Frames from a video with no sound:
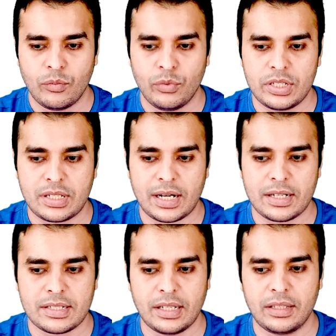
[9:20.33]
we
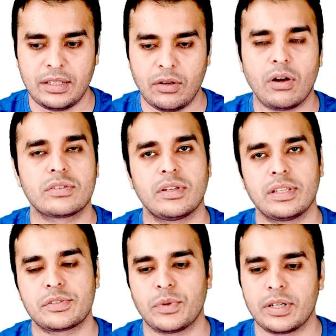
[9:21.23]
started seeing the logs on
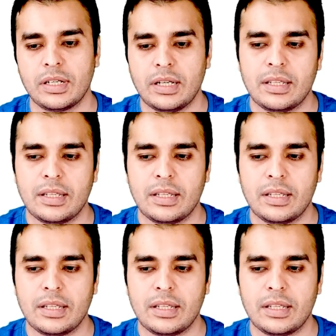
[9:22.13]
this one.